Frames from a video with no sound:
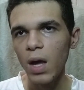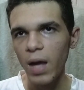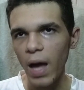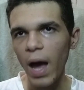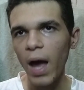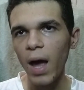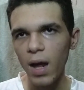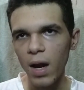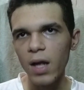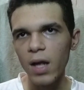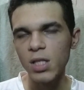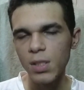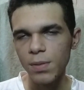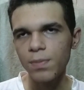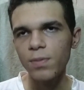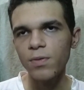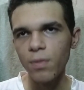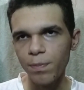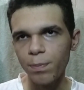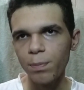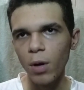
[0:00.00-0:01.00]
Yeah, it is
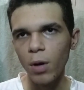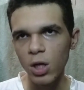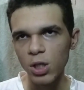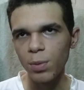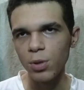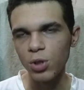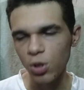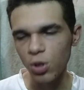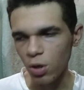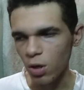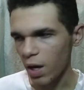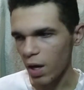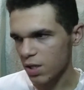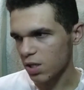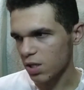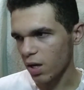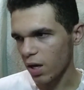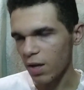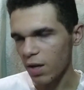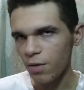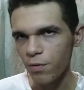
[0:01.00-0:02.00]
possible to
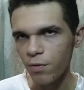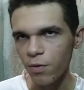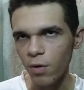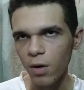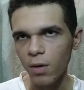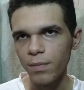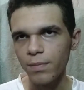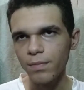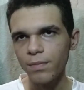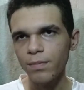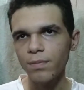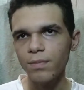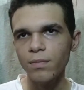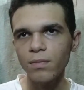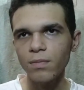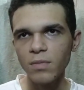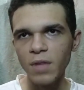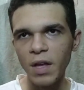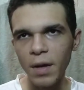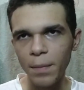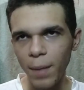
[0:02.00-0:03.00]
connecting at the front.
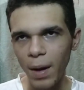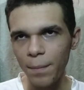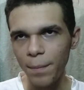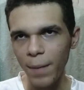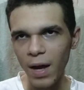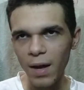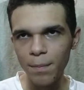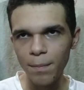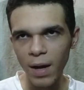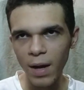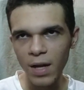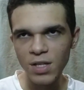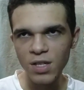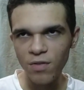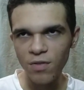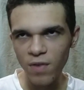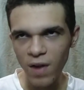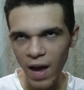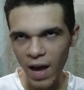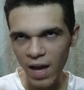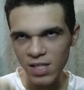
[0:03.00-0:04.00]
That my, my, my
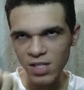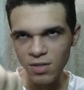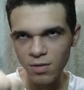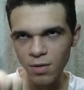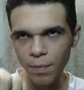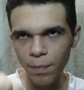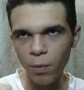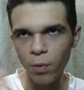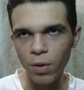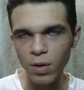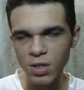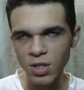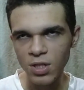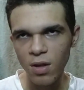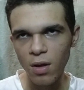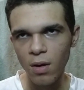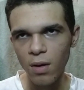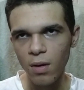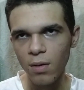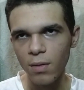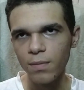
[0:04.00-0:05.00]
TV has the ports
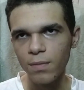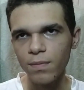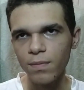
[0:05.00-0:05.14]
there.